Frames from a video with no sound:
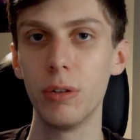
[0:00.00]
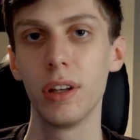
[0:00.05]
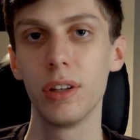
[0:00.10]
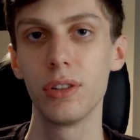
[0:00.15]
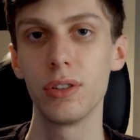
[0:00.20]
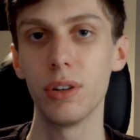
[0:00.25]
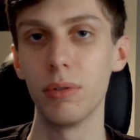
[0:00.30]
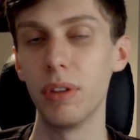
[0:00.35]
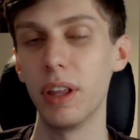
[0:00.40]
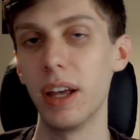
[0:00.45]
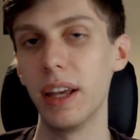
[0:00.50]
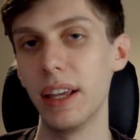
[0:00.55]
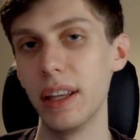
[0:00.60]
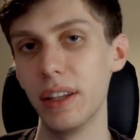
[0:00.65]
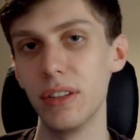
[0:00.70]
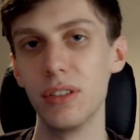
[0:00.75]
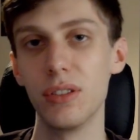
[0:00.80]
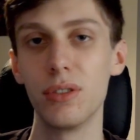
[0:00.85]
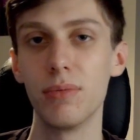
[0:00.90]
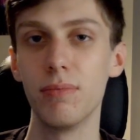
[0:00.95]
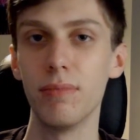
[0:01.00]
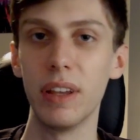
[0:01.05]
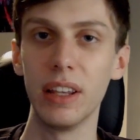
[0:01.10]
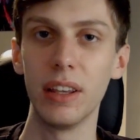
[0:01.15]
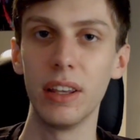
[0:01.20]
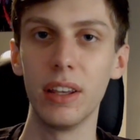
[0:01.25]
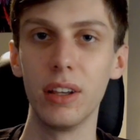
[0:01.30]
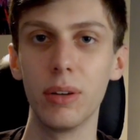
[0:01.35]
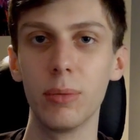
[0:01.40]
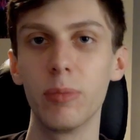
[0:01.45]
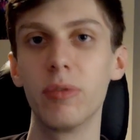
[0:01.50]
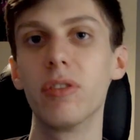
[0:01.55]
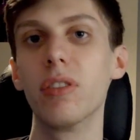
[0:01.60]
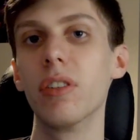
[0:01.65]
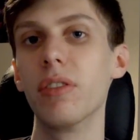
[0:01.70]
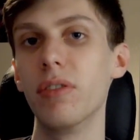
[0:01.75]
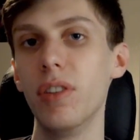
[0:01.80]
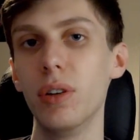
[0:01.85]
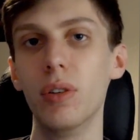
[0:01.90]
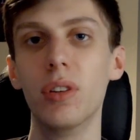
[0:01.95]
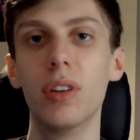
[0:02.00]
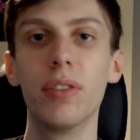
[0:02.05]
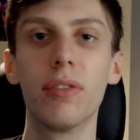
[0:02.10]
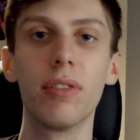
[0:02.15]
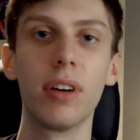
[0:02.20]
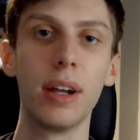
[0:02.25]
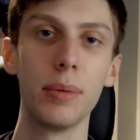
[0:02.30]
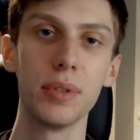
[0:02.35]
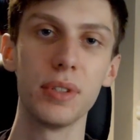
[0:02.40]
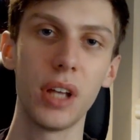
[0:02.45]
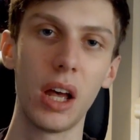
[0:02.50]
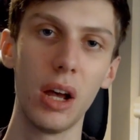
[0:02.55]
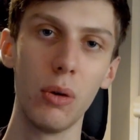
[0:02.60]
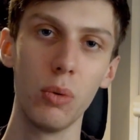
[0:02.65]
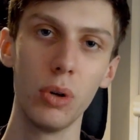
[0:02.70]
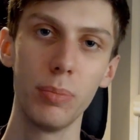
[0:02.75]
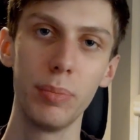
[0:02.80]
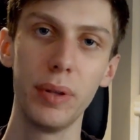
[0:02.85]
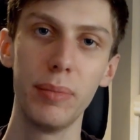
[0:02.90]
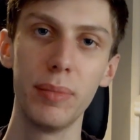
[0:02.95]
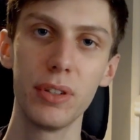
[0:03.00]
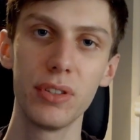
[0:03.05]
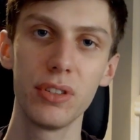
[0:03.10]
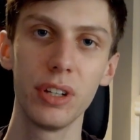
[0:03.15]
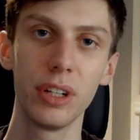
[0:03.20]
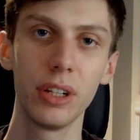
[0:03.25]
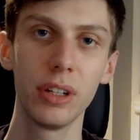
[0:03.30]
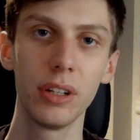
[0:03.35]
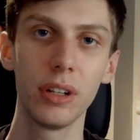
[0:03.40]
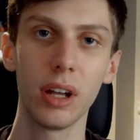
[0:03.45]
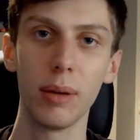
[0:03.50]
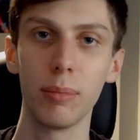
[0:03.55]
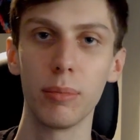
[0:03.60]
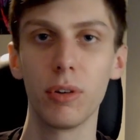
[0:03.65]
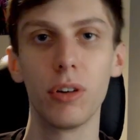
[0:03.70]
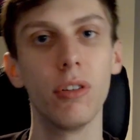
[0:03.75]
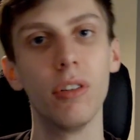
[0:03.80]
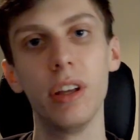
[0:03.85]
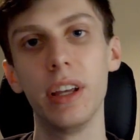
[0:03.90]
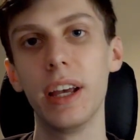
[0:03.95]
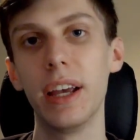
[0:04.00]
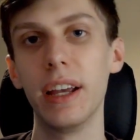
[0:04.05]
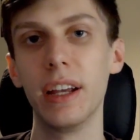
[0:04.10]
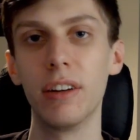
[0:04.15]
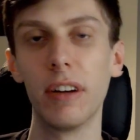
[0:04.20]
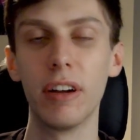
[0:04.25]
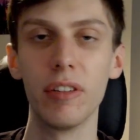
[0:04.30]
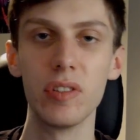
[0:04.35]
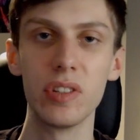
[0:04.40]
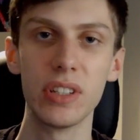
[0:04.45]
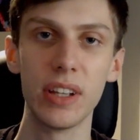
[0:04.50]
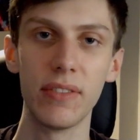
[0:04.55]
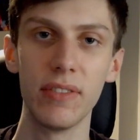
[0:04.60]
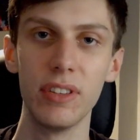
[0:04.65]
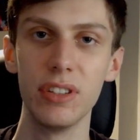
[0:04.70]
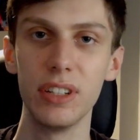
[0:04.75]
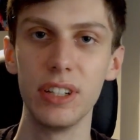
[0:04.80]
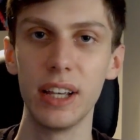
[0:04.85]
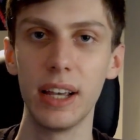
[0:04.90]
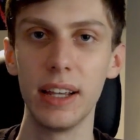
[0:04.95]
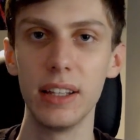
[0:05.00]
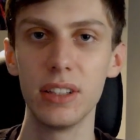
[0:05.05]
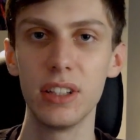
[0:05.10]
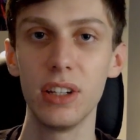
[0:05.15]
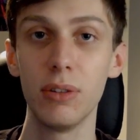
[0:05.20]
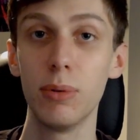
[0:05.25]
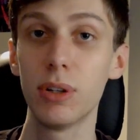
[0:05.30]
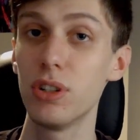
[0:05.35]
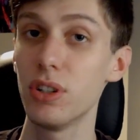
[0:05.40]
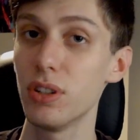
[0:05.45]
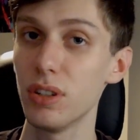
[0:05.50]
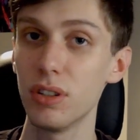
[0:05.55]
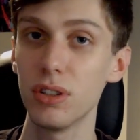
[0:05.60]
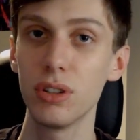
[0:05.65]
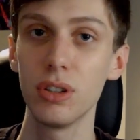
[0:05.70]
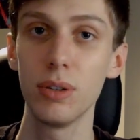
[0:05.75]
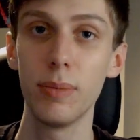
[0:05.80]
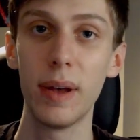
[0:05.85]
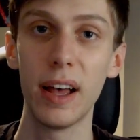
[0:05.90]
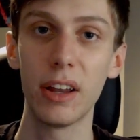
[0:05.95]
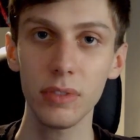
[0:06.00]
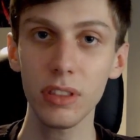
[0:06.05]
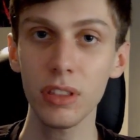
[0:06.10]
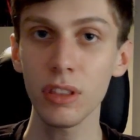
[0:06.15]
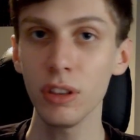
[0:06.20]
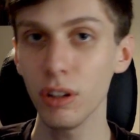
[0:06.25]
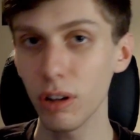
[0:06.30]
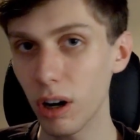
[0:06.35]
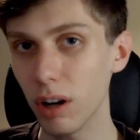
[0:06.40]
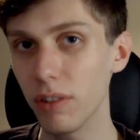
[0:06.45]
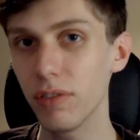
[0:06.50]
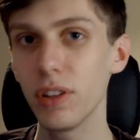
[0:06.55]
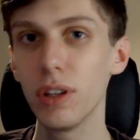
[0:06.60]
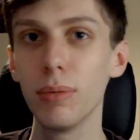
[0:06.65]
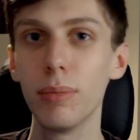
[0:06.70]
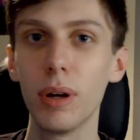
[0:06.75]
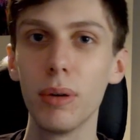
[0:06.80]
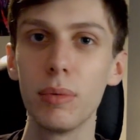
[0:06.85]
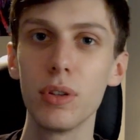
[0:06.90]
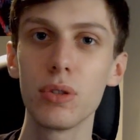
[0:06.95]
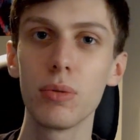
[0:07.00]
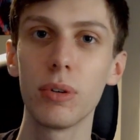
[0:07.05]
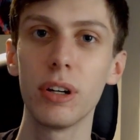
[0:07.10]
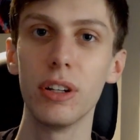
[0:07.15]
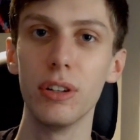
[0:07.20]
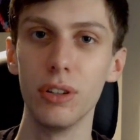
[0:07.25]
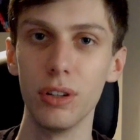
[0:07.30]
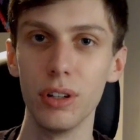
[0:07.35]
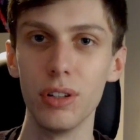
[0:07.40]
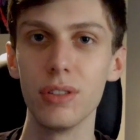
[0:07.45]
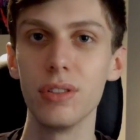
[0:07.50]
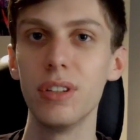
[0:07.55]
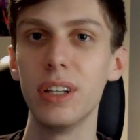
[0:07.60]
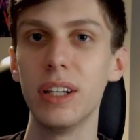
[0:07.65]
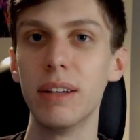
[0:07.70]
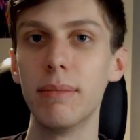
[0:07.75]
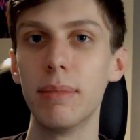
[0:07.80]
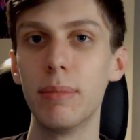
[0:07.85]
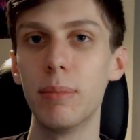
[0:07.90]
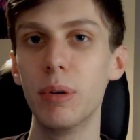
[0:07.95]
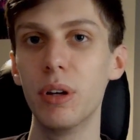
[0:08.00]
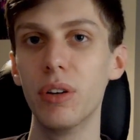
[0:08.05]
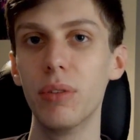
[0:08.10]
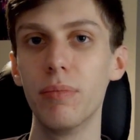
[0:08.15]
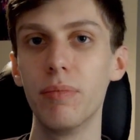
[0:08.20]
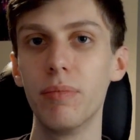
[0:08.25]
so that is making up for a few of the frames that I would be missing. I'm currently hitting around 70, 80, which isn't too bad. There are a few moments where it does dip, but